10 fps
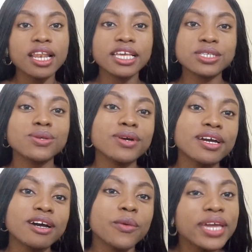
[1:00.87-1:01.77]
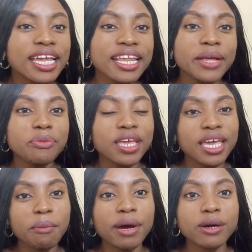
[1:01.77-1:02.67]
let's talk quickly
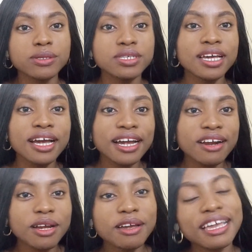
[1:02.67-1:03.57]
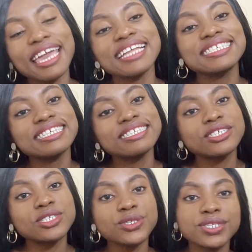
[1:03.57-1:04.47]
about getting the
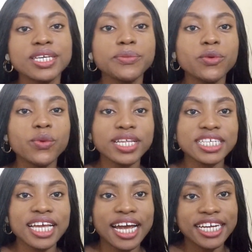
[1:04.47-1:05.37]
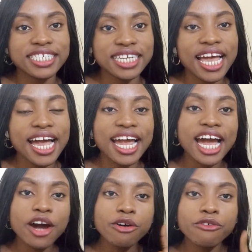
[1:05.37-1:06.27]
suitable wedding hashtag
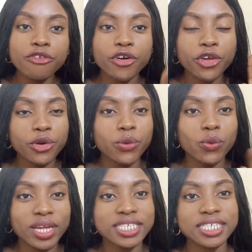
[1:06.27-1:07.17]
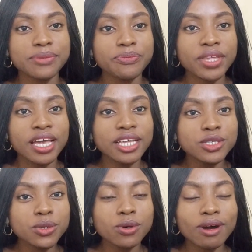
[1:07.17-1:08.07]
for your wedding.
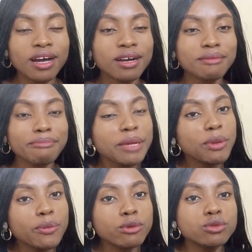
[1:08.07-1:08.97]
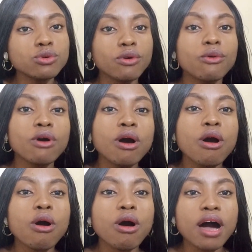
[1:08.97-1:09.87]
So many people do
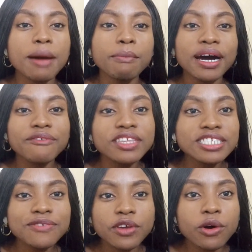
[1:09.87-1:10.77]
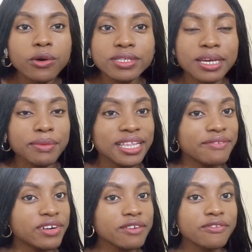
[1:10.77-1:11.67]
have this difficulty. I mean, I've
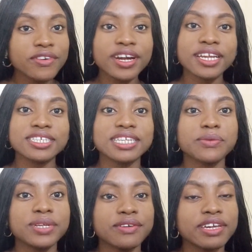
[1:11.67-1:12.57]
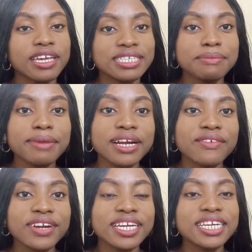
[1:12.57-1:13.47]
had friends that when they're getting
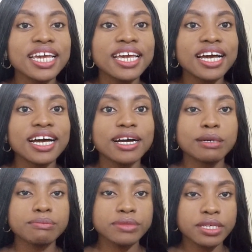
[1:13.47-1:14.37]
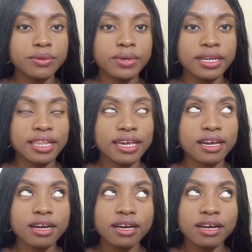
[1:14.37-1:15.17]
married, they were like,